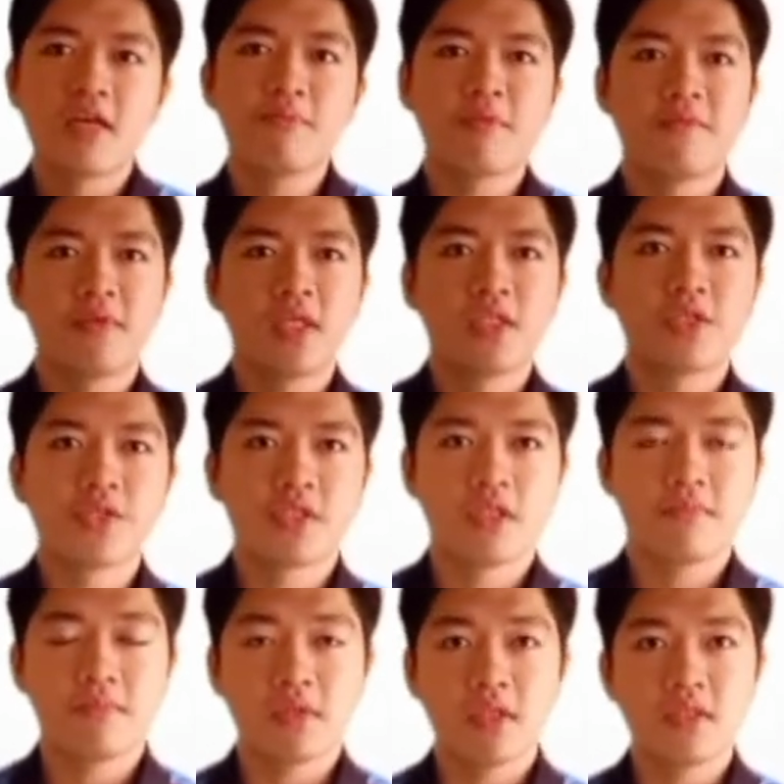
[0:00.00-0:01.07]
type of
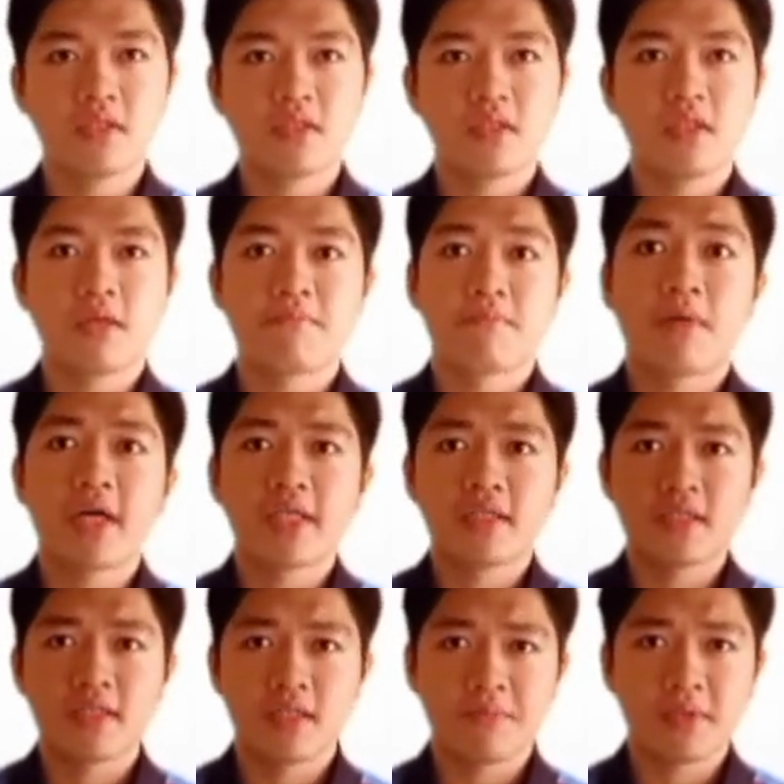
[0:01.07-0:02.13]
leadership is the
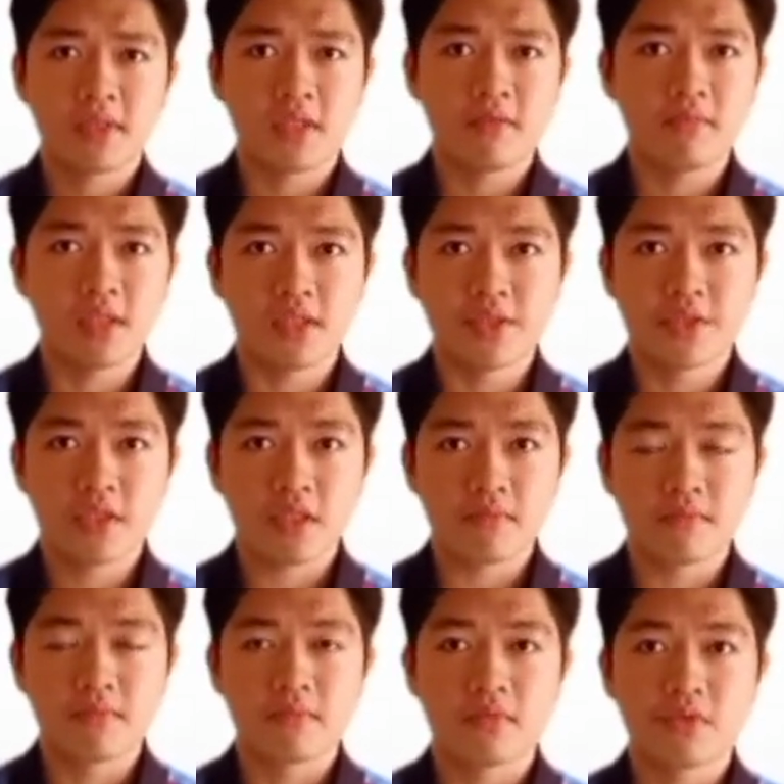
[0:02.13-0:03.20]
participative
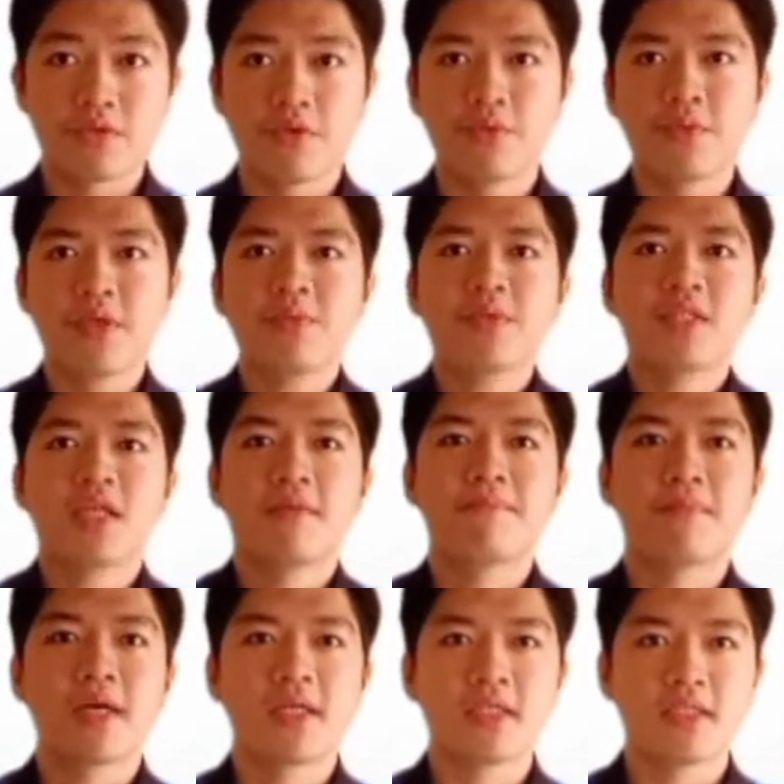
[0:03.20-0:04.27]
leadership. So when we say
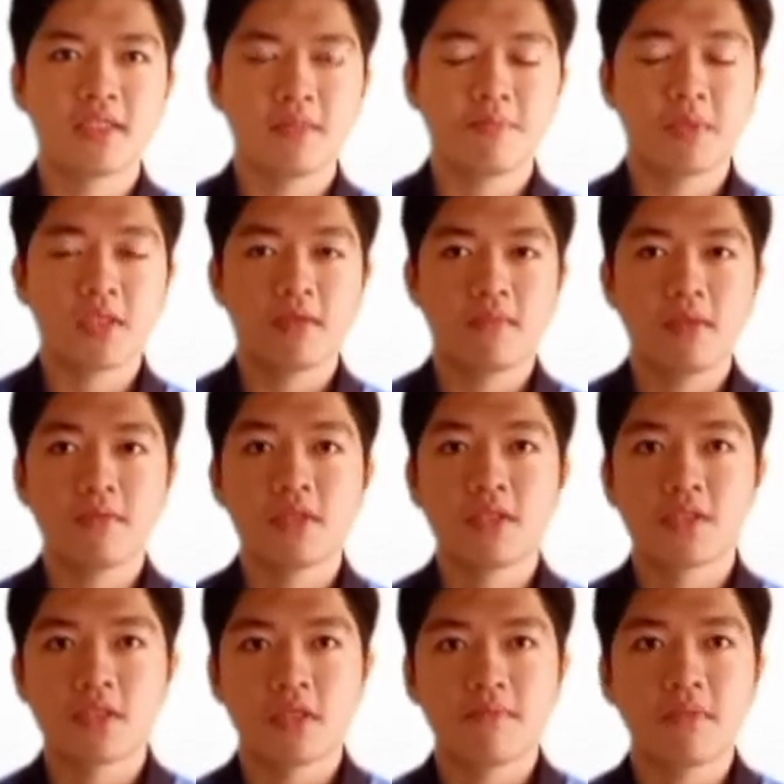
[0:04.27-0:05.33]
participative
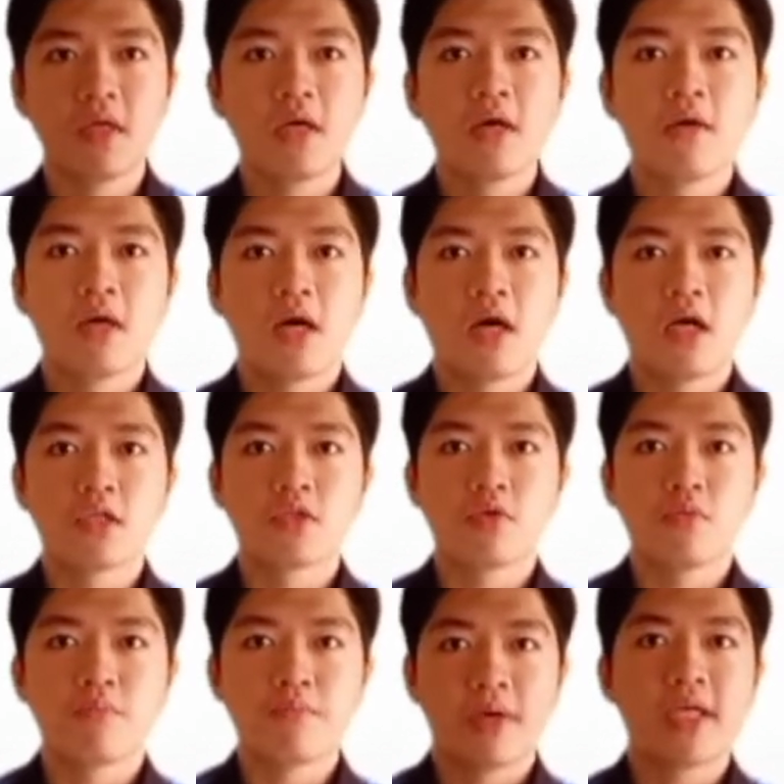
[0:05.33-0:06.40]
leadership,
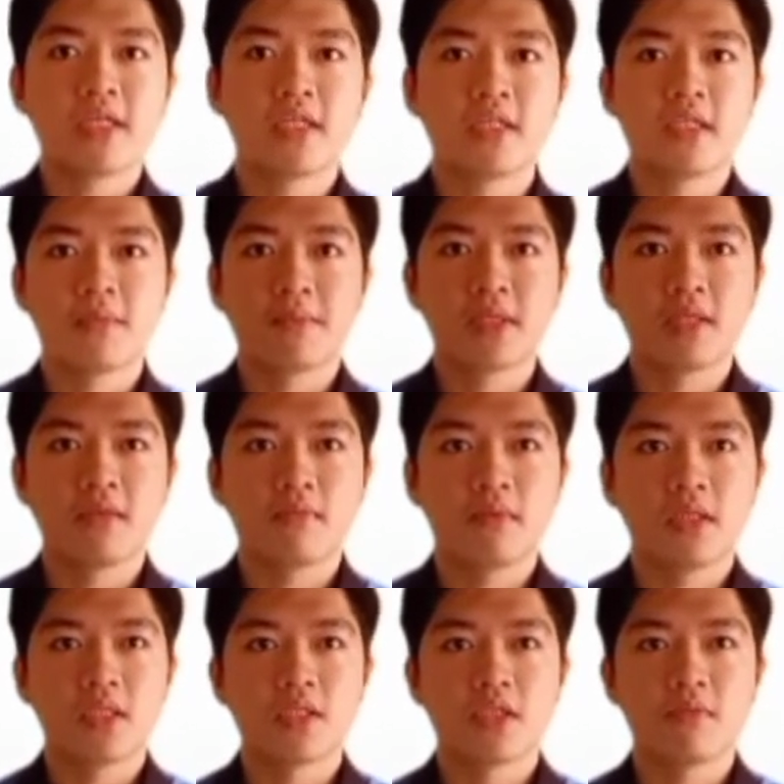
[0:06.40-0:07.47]
so participative
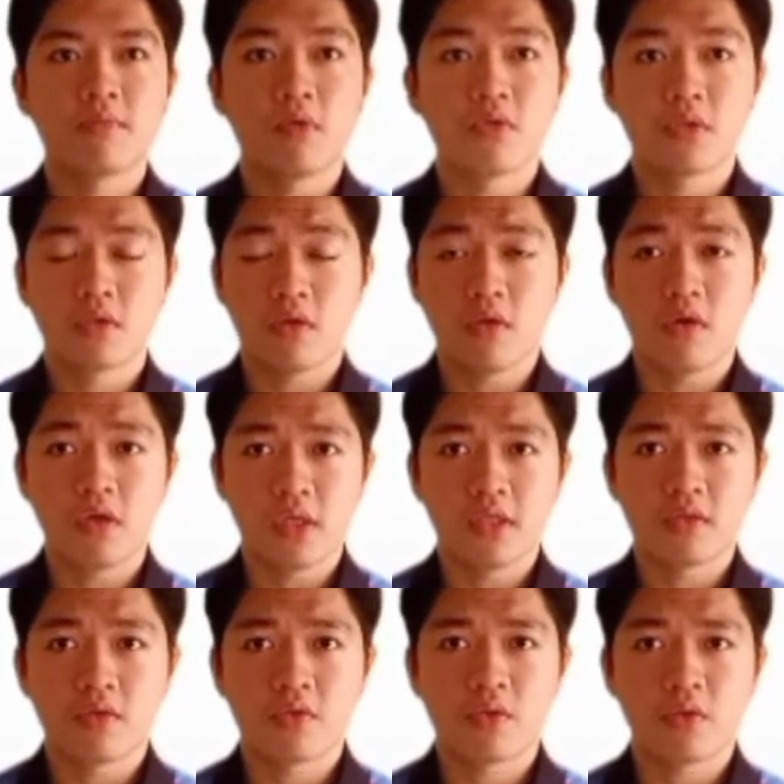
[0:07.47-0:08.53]
leadership
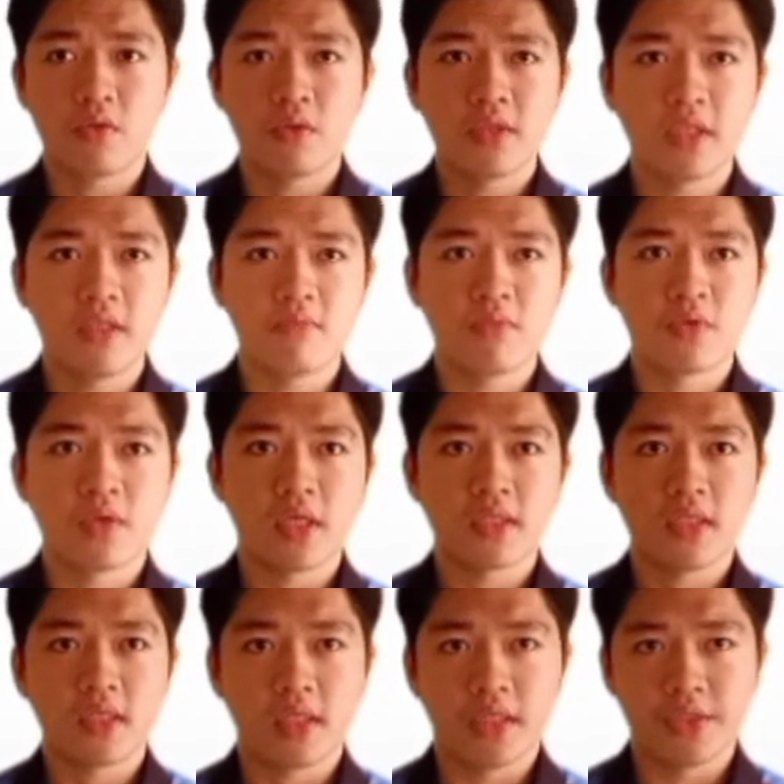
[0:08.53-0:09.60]
is also called the
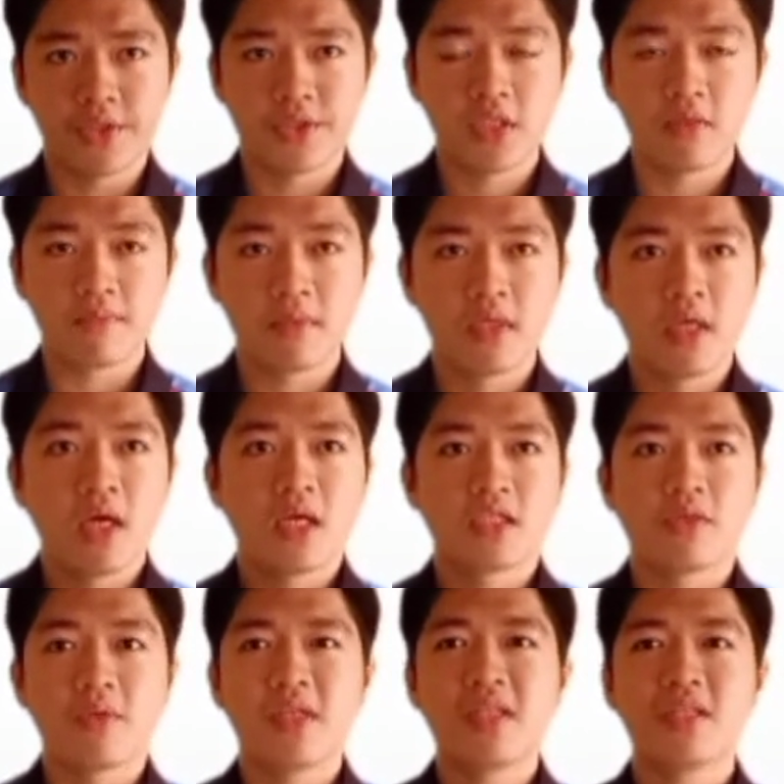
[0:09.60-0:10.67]
democratic leadership.
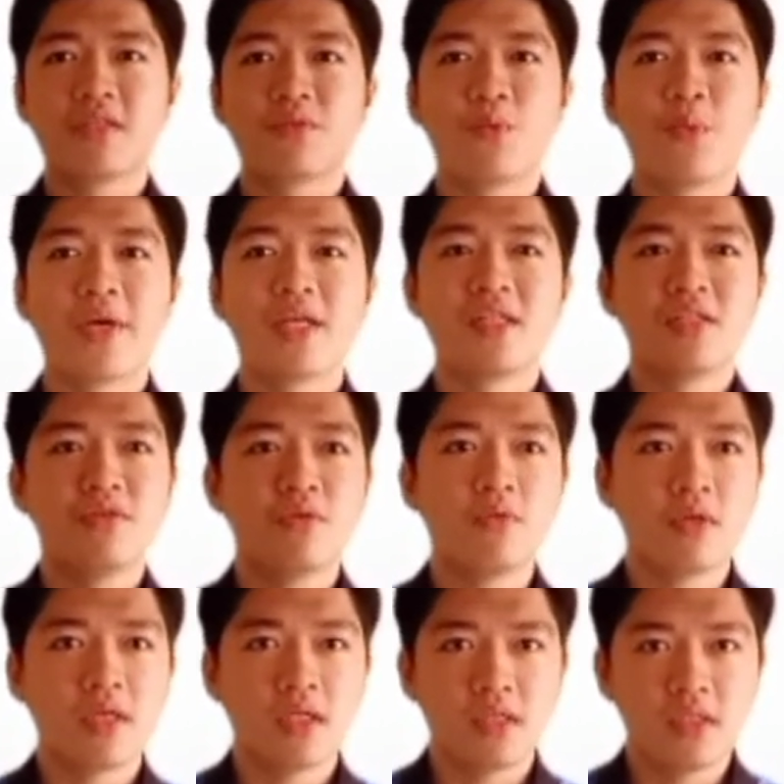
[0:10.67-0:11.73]
So it is when
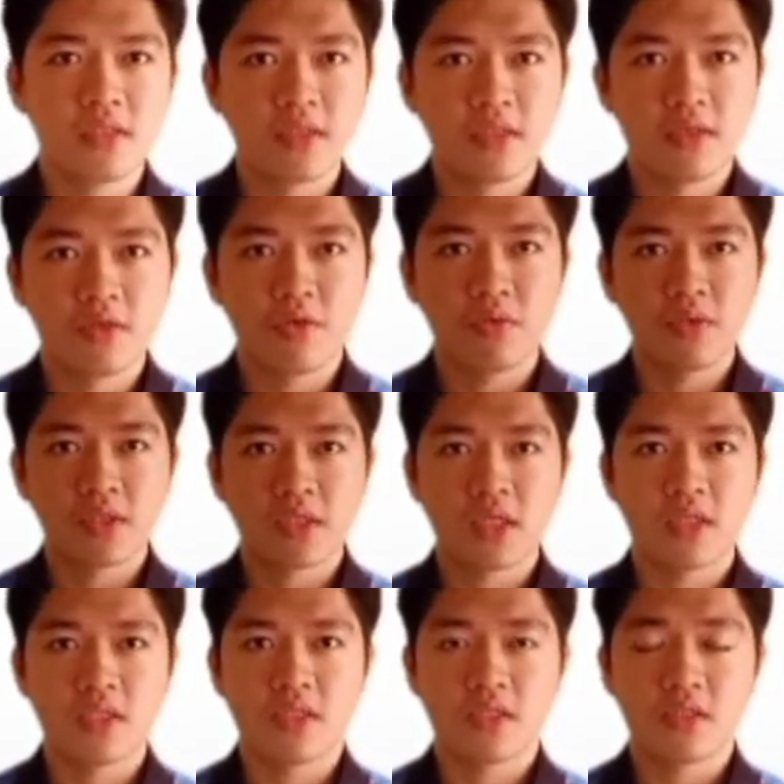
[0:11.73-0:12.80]
you are a leader who
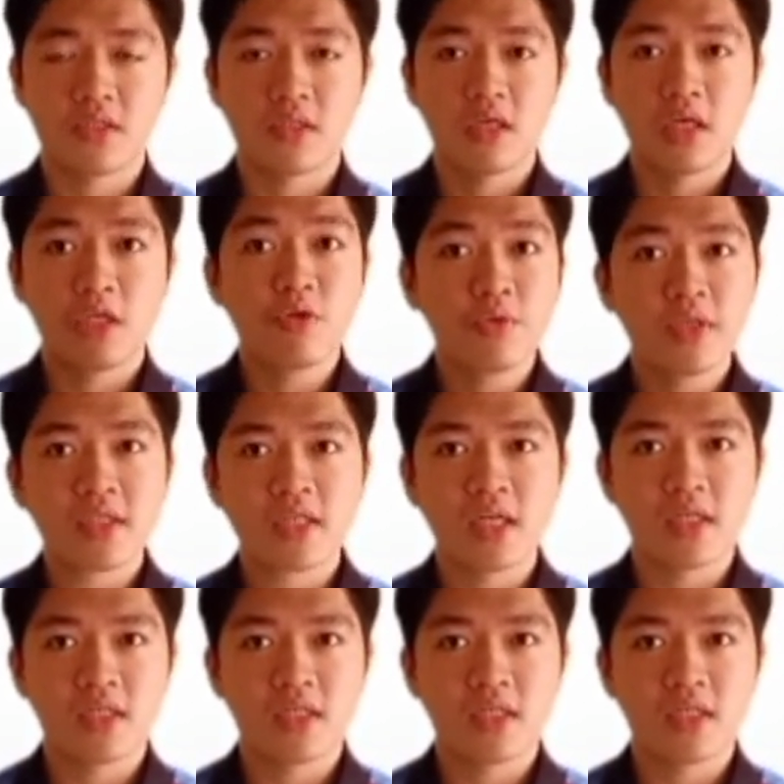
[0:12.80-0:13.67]
encourages your